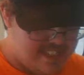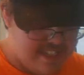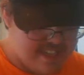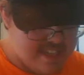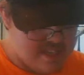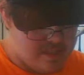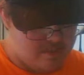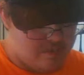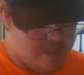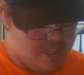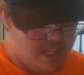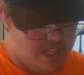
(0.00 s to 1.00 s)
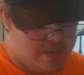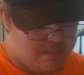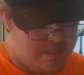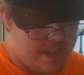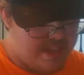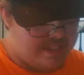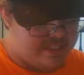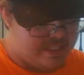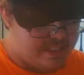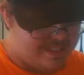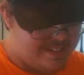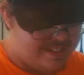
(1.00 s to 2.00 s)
this is really amazing.